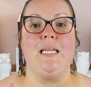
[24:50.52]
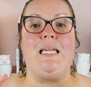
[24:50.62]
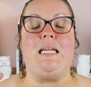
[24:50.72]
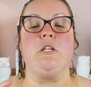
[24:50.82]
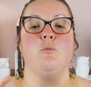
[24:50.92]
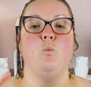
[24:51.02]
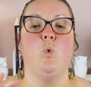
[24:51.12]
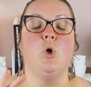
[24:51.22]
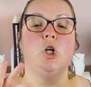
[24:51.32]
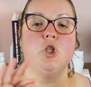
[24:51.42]
Eat
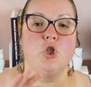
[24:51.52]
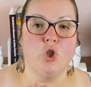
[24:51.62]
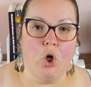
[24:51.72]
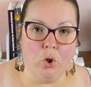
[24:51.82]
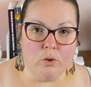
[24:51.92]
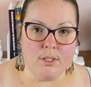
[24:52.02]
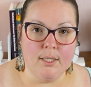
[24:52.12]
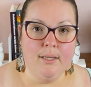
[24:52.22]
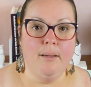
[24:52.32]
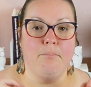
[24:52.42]
more salt.
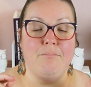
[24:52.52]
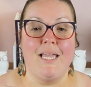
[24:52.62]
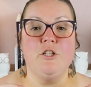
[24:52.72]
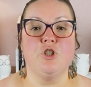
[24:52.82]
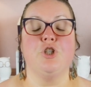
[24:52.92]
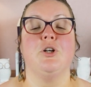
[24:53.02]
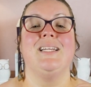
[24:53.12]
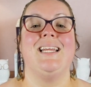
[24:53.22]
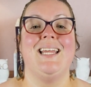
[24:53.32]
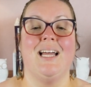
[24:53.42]
Make sure you're
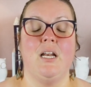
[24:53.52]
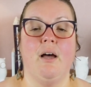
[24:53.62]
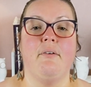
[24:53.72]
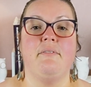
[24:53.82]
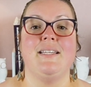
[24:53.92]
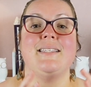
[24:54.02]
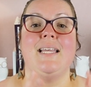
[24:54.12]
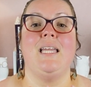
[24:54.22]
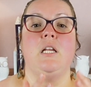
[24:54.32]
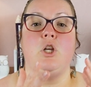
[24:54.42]
getting enough of this
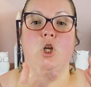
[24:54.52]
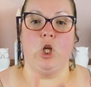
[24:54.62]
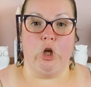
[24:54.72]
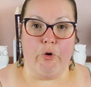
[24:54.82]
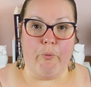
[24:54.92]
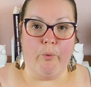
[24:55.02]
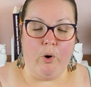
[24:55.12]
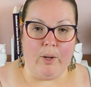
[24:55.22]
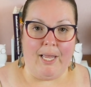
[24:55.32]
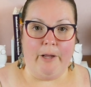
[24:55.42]
in you,
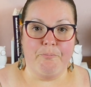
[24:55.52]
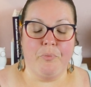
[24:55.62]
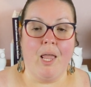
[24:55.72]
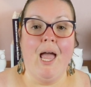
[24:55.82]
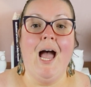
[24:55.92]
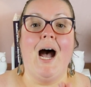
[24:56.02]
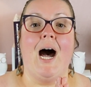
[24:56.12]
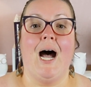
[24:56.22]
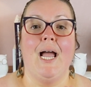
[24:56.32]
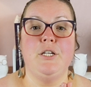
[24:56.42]
okay?
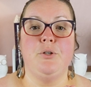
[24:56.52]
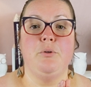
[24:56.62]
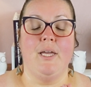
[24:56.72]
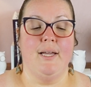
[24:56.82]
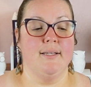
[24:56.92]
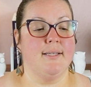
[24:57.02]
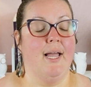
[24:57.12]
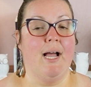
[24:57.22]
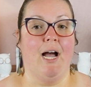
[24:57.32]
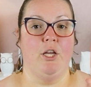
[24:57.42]
I do things
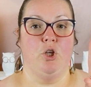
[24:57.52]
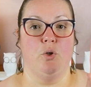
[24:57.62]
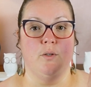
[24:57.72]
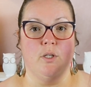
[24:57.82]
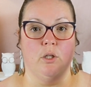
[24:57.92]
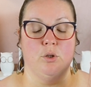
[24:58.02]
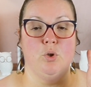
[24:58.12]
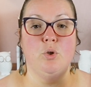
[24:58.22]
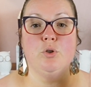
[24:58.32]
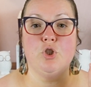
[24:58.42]
like I use
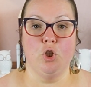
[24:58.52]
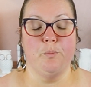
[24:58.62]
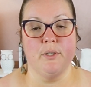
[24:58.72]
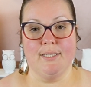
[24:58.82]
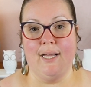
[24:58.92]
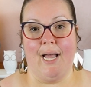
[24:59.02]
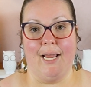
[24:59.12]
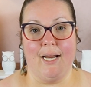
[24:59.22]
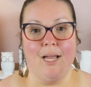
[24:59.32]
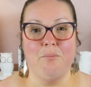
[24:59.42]
Lugol's 2%
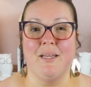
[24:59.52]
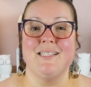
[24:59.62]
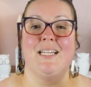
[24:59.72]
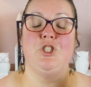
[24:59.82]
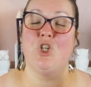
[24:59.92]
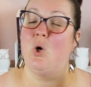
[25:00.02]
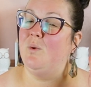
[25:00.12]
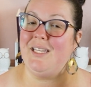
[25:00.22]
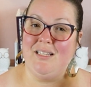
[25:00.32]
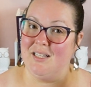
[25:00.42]
iodine because I
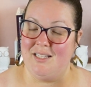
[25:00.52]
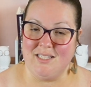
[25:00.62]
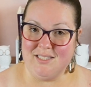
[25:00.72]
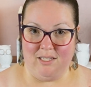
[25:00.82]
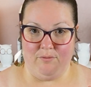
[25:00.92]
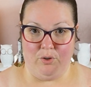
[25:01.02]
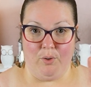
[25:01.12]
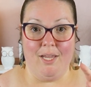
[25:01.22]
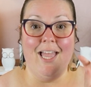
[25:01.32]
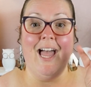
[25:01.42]
don't eat tons of
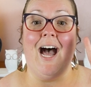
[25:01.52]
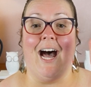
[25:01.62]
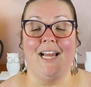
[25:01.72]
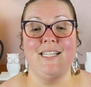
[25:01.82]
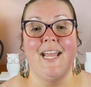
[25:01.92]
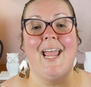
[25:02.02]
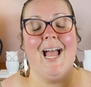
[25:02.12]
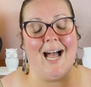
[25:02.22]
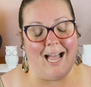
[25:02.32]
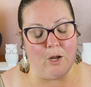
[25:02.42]
seafood. I take a
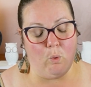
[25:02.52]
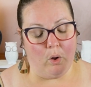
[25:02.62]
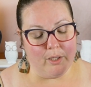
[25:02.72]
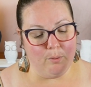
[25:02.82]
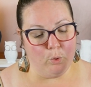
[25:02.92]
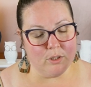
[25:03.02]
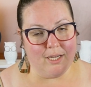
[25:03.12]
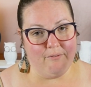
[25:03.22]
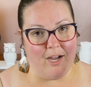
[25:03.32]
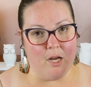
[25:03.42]
high quality
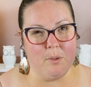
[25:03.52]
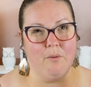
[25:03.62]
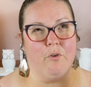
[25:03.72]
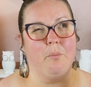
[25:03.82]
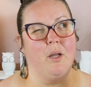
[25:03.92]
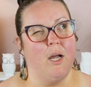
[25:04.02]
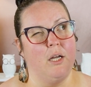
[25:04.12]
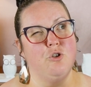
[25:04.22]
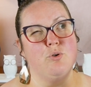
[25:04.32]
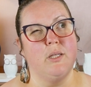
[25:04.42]
multivitamin from
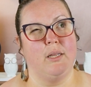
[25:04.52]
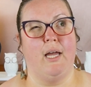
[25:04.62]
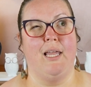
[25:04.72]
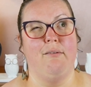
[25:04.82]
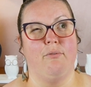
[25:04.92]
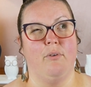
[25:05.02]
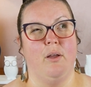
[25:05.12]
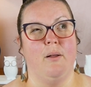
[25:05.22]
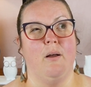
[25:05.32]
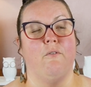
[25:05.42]
Country Life
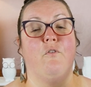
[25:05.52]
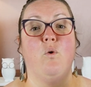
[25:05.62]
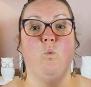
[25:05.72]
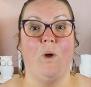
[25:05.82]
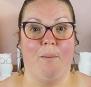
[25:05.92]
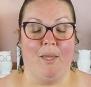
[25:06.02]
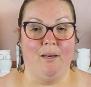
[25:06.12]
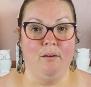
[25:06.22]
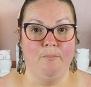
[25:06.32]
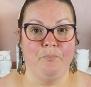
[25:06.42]
for
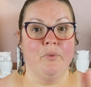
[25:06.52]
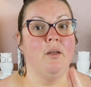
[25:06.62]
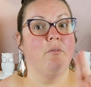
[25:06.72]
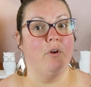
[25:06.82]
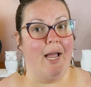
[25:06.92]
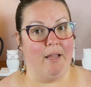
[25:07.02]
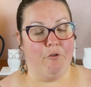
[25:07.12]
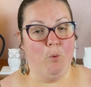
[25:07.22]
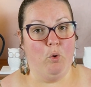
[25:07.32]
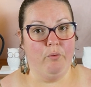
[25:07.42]
women I get
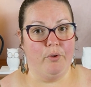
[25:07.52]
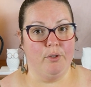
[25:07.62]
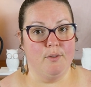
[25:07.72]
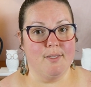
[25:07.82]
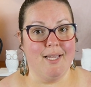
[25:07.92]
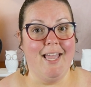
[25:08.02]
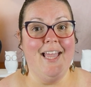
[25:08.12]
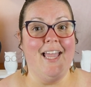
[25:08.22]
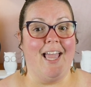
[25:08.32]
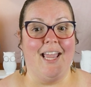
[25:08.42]
from Whole Foods.
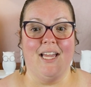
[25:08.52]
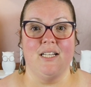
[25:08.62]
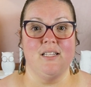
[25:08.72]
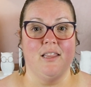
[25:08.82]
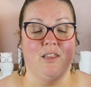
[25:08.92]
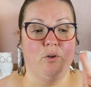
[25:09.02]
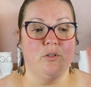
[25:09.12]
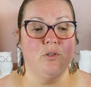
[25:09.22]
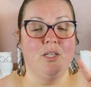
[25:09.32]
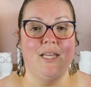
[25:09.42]
And
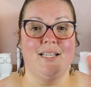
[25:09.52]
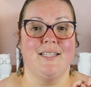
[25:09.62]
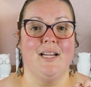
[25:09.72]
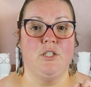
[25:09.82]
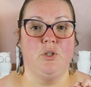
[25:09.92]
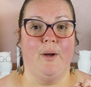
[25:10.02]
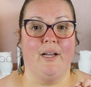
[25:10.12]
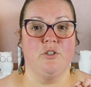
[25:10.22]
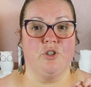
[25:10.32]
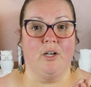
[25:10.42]
those are the things that I do
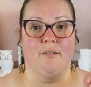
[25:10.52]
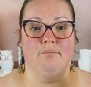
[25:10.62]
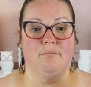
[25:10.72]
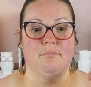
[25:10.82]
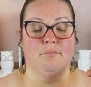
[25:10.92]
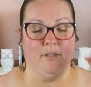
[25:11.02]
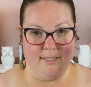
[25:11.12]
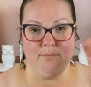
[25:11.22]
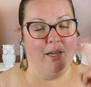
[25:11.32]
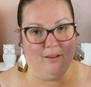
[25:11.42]
extra,
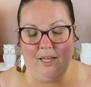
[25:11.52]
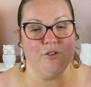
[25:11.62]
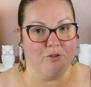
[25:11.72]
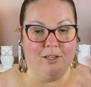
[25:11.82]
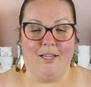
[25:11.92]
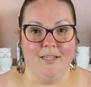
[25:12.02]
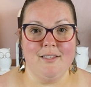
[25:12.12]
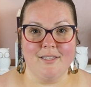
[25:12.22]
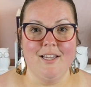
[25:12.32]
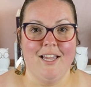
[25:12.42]
plus my
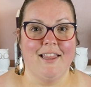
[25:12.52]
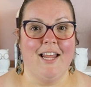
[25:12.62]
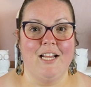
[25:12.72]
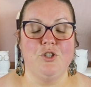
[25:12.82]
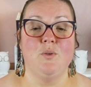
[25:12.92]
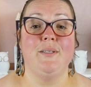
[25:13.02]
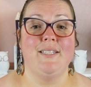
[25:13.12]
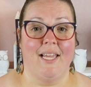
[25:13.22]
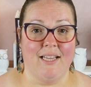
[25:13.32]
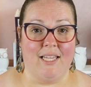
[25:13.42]
electrolytes that I do
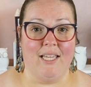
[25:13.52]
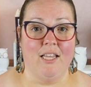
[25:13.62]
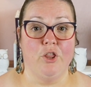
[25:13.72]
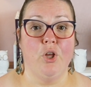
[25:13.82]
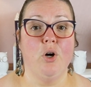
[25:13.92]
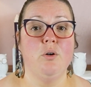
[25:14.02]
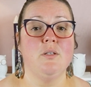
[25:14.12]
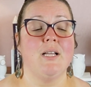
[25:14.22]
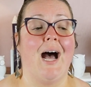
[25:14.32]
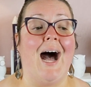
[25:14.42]
daily.
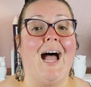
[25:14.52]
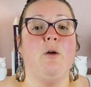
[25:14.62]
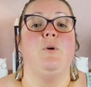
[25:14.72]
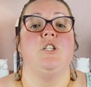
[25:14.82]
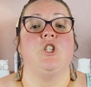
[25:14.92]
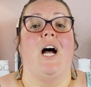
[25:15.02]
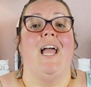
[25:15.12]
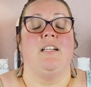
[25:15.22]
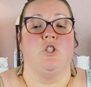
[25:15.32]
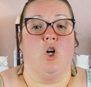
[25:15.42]
Those I wish I
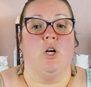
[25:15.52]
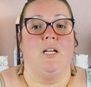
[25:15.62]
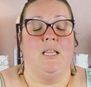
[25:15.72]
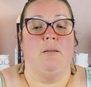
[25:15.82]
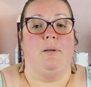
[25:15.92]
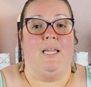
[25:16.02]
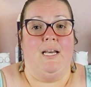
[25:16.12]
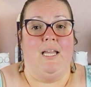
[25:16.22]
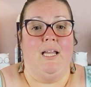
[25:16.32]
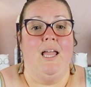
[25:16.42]
had started in the
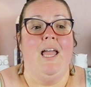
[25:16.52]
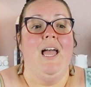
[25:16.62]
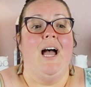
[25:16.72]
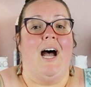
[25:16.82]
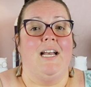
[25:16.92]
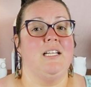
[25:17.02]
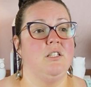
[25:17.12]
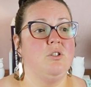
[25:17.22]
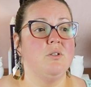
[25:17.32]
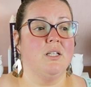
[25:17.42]
beginning. I
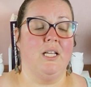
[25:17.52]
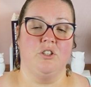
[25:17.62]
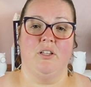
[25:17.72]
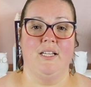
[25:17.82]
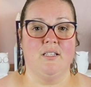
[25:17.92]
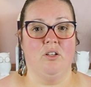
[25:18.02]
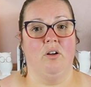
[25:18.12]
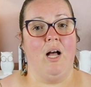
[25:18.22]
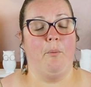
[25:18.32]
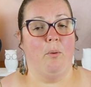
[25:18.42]
didn't use electrolytes till
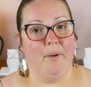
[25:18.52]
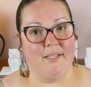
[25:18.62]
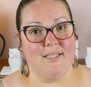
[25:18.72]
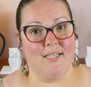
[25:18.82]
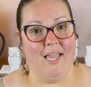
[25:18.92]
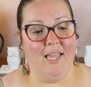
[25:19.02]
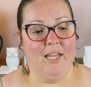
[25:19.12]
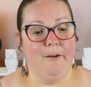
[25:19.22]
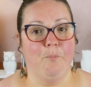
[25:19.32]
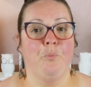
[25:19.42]
a couple months
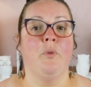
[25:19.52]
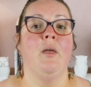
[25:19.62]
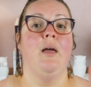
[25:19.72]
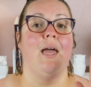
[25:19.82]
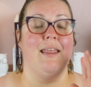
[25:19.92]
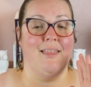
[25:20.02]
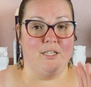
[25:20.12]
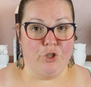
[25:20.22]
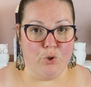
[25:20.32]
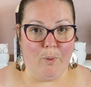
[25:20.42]
in. They
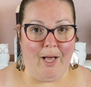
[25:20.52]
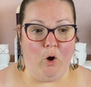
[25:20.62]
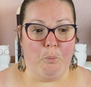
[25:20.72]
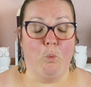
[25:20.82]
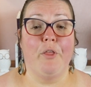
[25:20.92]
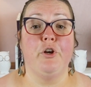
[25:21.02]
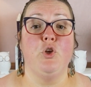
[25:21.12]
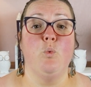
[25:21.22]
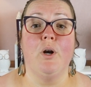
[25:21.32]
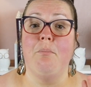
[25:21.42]
do help. Whether
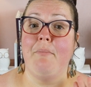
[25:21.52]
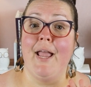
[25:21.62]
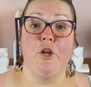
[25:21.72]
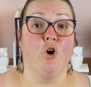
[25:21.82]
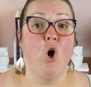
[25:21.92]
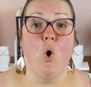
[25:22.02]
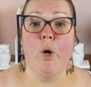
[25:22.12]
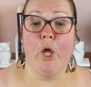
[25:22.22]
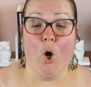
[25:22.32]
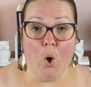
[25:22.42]
you want to make your own
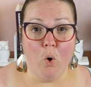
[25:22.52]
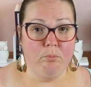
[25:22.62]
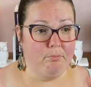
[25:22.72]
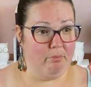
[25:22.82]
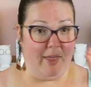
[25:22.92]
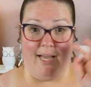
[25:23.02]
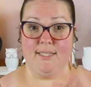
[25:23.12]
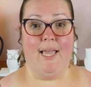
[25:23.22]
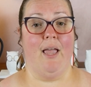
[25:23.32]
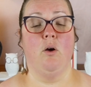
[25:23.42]
at home,
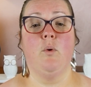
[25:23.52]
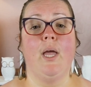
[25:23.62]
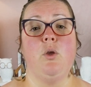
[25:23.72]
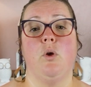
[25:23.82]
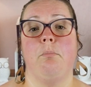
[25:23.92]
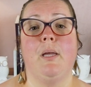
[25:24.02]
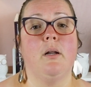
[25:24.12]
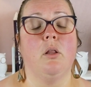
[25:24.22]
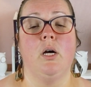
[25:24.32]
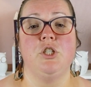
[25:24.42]
that's a okay. You can make
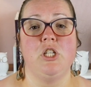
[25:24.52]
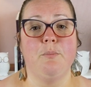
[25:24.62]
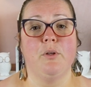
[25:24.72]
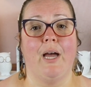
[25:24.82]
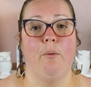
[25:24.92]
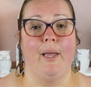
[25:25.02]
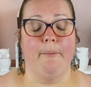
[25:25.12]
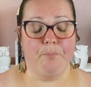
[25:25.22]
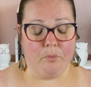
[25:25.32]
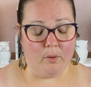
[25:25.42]
it a lot cheaper that
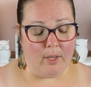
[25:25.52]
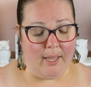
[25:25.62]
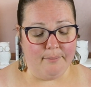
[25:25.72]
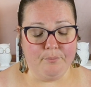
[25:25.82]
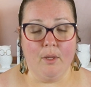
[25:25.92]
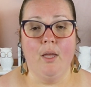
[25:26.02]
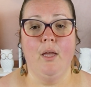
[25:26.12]
way. Okay.